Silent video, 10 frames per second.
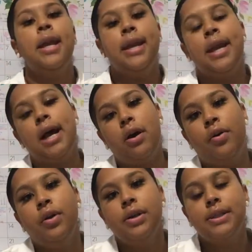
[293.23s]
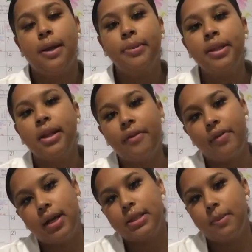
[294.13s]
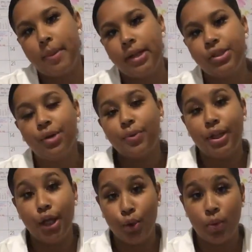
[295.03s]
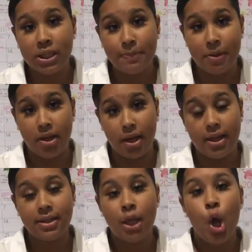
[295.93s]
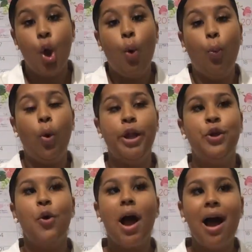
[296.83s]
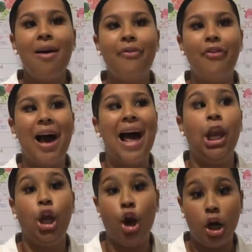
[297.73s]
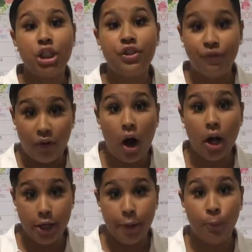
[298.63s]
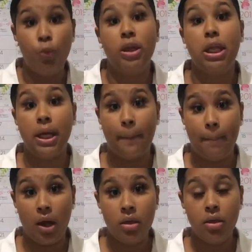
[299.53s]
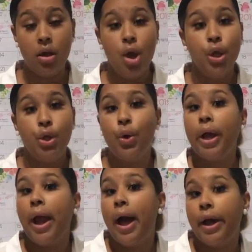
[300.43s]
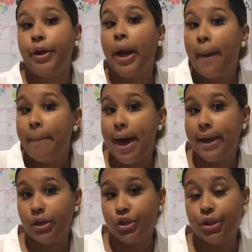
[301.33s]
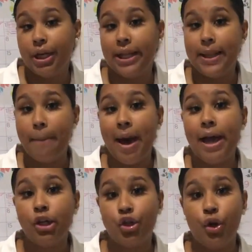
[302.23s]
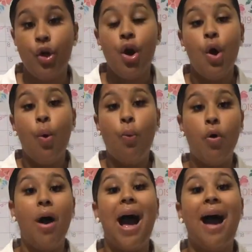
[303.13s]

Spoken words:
Now, something that I forgot to mention with the USPS, when you have a large volume within a month, you can hire a manager, and the manager will